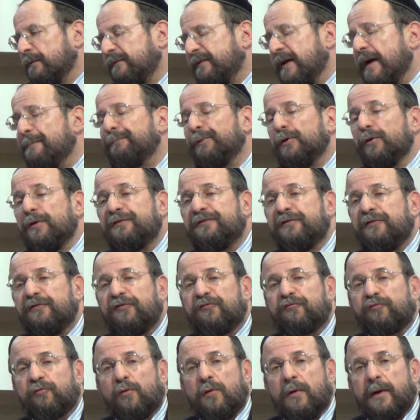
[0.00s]
Temple is
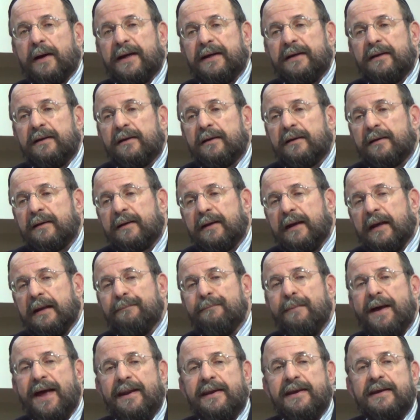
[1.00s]
destroyed,
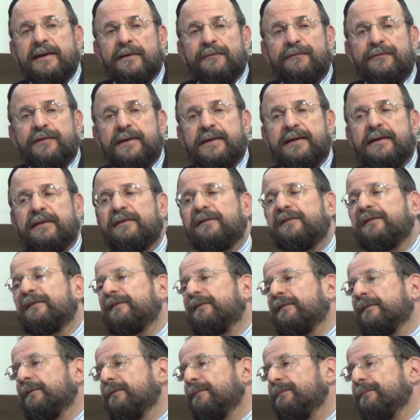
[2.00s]
and many of
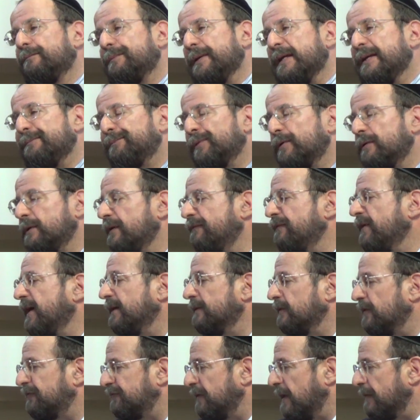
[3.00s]
these people living
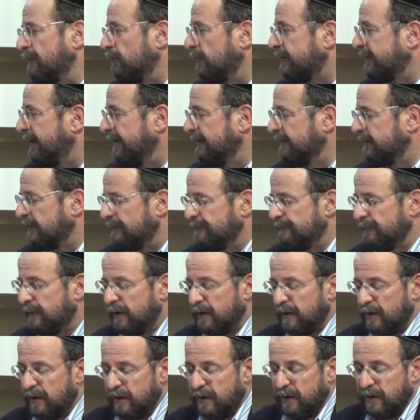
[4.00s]
in the southern kingdom
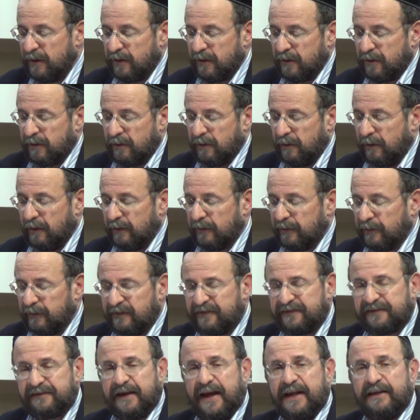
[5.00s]
are
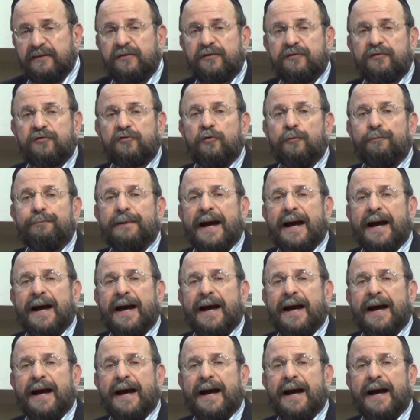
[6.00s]
sent to